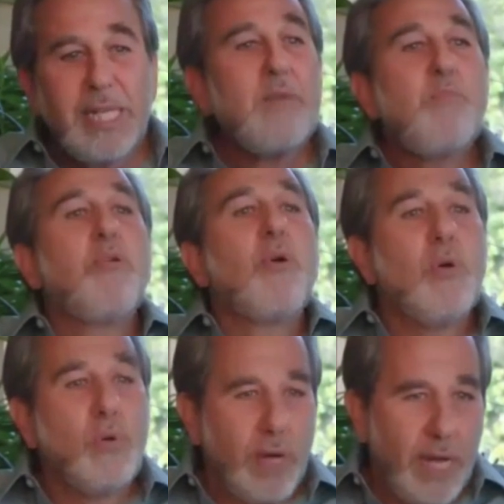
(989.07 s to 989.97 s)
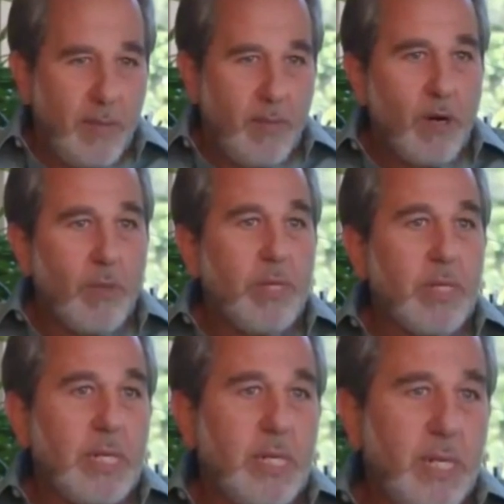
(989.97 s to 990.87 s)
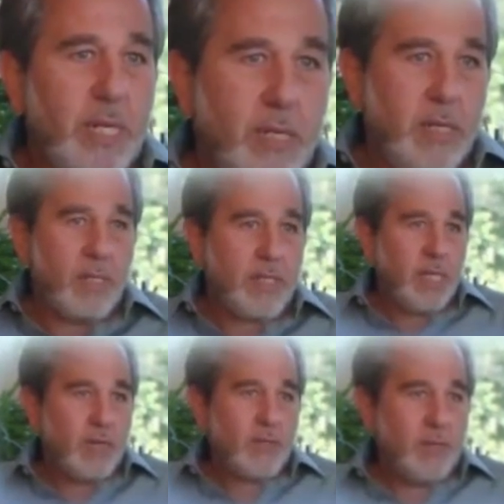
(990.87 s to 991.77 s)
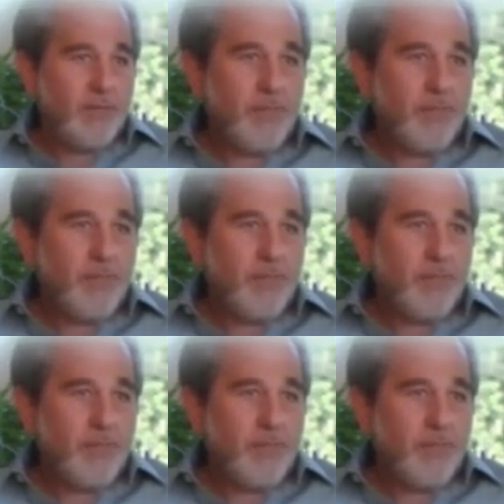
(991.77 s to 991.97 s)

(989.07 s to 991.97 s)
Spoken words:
deprogram our ability to heal ourselves.